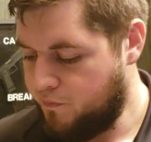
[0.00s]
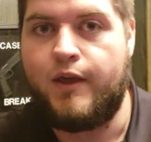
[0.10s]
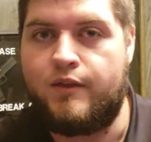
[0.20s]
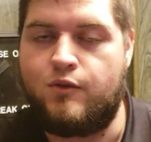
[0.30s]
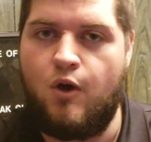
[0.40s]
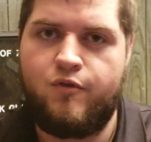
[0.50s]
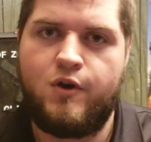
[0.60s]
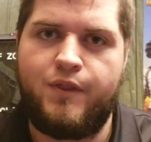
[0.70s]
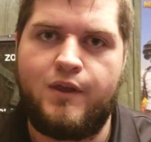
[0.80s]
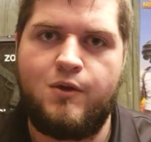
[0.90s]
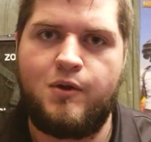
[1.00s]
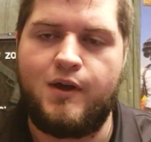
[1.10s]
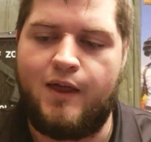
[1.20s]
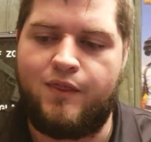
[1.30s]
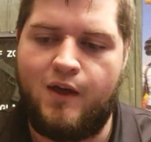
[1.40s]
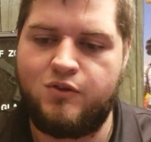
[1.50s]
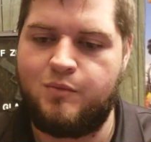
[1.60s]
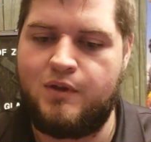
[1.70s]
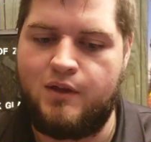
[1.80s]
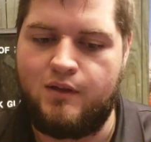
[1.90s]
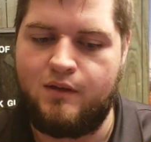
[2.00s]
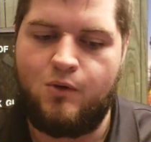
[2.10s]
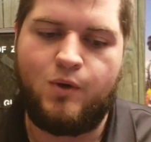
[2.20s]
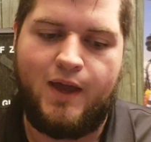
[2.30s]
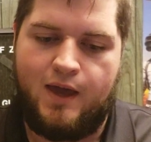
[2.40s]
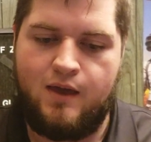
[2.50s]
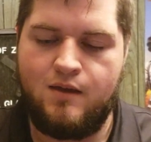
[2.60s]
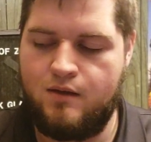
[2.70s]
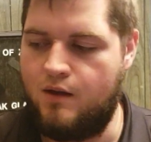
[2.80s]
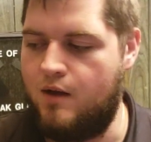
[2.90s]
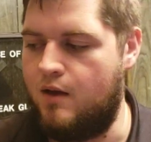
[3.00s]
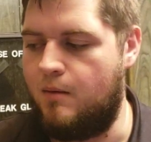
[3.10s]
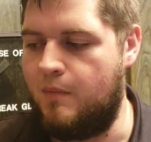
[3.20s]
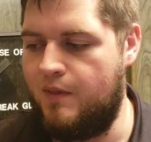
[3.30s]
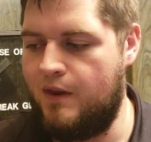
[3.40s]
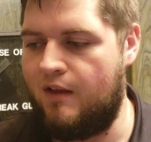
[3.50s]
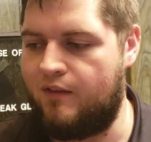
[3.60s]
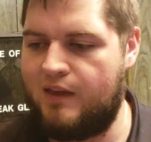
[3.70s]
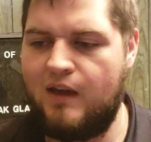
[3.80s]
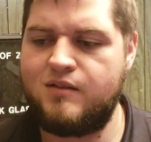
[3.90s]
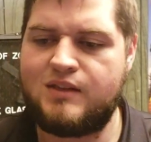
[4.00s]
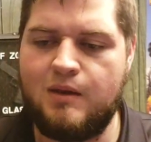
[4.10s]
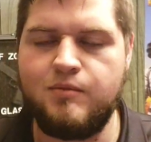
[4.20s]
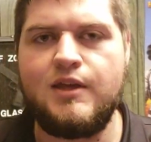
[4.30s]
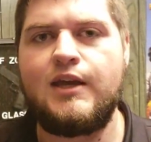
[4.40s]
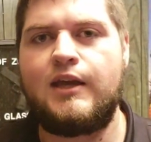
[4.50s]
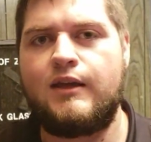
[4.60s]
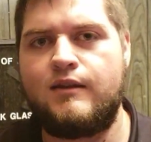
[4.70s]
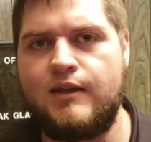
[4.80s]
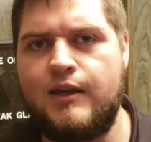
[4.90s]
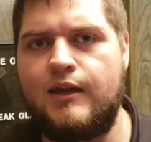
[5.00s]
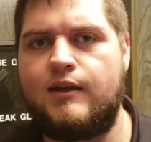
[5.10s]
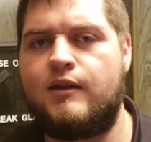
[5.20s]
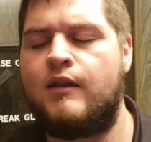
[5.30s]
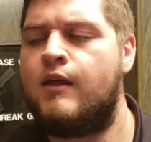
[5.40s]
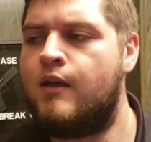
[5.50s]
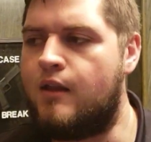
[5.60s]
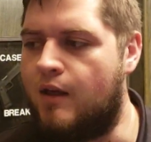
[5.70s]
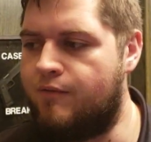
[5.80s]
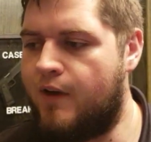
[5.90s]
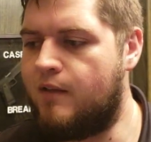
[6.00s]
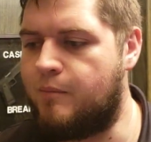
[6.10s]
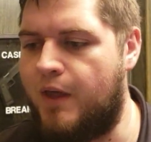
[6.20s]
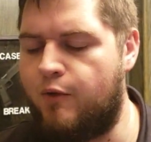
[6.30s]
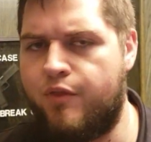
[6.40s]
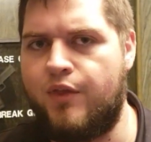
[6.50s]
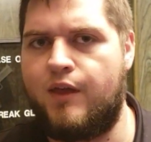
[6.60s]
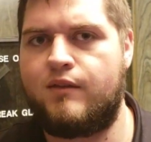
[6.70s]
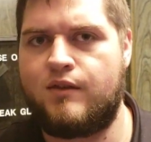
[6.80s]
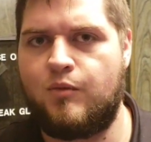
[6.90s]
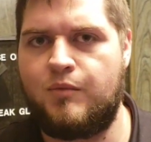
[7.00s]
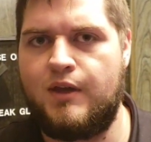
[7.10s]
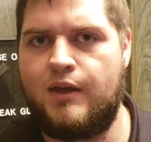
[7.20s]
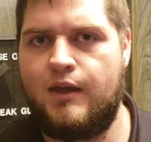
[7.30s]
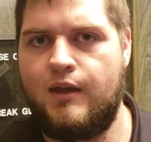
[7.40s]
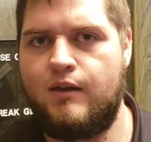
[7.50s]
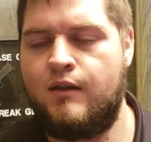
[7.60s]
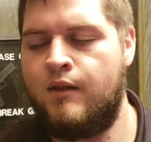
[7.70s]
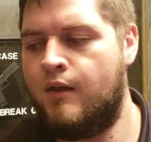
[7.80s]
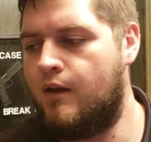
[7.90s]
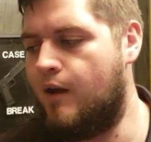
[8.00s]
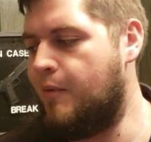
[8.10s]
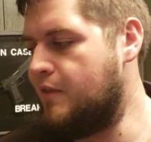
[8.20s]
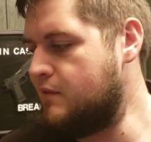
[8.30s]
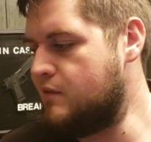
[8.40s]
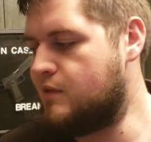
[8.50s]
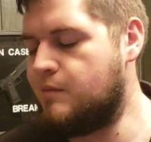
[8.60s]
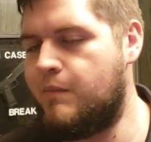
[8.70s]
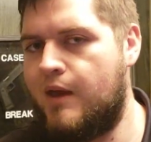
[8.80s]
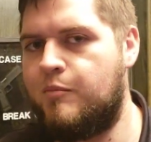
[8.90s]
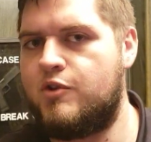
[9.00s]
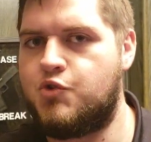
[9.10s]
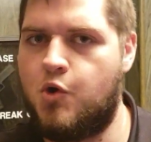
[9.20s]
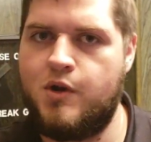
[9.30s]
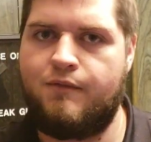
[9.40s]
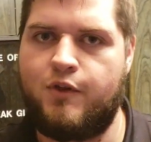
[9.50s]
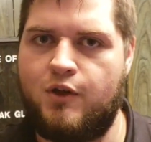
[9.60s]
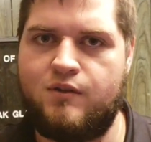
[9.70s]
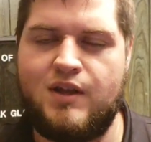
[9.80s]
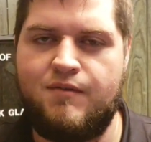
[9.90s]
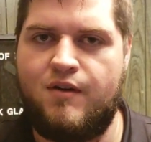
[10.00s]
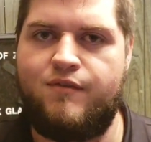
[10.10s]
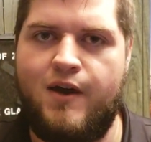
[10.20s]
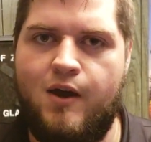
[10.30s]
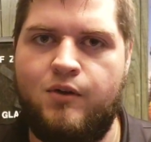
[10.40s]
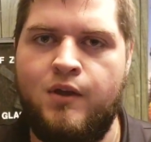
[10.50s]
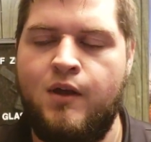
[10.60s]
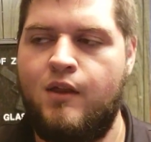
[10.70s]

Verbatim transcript: Okay, so overall the unit I thought was gonna be okay, um, and then I, I just keep digging in, digging in. I'm finding better things as I'm digging in, uh, but this is the main majority of the good stuff I found.